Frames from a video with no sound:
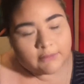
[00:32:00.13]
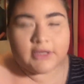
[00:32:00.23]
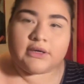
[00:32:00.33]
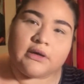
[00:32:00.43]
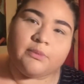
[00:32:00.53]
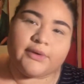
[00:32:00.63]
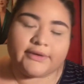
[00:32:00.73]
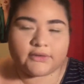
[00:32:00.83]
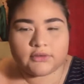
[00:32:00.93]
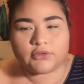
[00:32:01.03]
of makeup, but
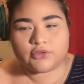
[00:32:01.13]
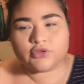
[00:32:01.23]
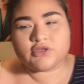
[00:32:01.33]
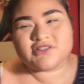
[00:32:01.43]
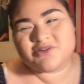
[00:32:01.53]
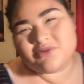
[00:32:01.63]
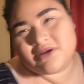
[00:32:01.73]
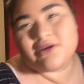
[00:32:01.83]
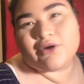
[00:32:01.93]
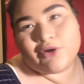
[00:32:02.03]
you can still
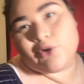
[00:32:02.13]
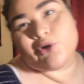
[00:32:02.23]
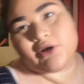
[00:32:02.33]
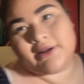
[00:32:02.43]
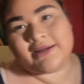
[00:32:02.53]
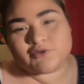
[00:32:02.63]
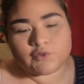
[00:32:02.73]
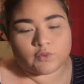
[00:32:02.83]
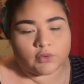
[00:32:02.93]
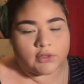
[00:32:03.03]
earn a
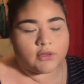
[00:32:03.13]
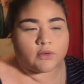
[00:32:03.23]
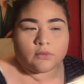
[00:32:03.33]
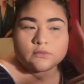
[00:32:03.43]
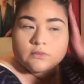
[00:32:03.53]
natural glow